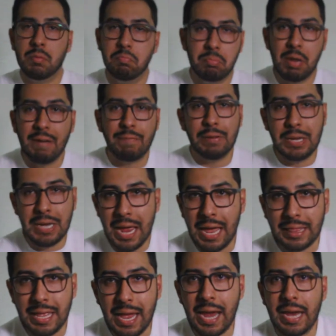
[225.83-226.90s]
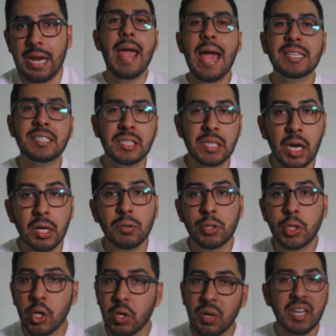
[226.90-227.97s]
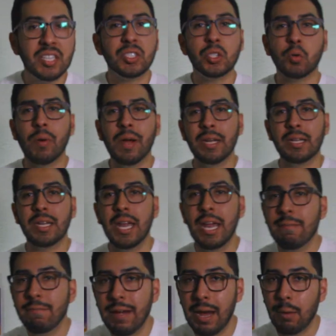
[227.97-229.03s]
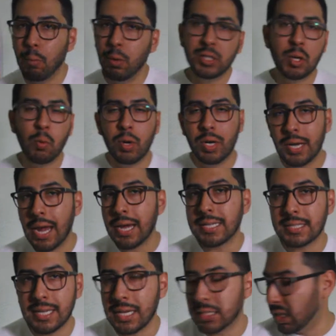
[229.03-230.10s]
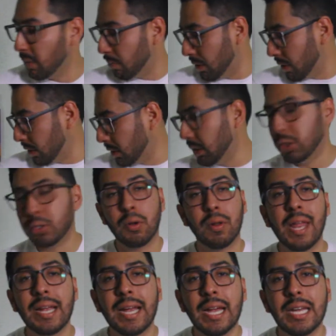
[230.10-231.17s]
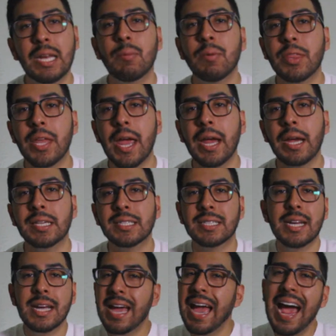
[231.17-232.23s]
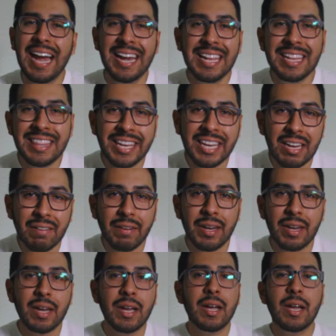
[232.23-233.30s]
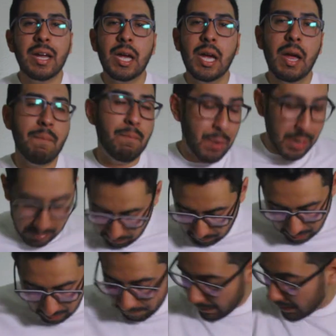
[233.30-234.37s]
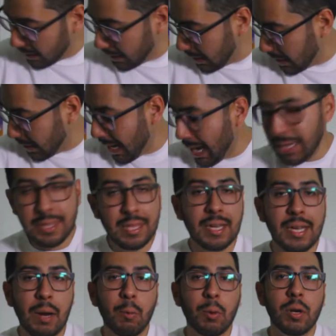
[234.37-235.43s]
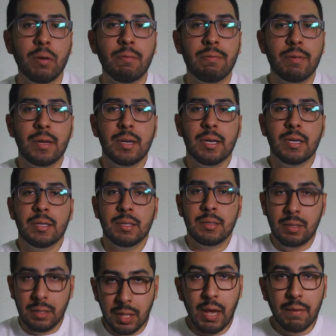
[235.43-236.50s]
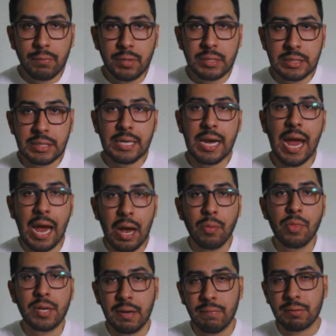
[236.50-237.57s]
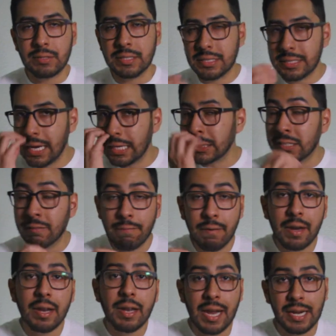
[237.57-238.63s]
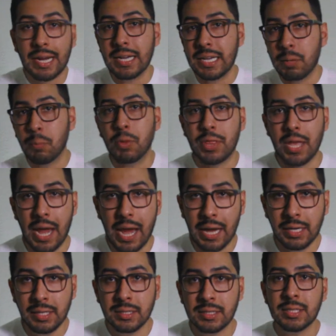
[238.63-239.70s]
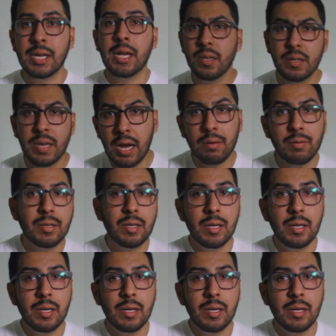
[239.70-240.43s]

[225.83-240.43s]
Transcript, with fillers: definitely not that. As an undershirt, it's great. I wish I would have got a size up in this t-shirt like I did with the Hanes. I didn't think of it, but if I did, I think I would have loved to see how the difference in sizes fit like I did with the Hanes. Now,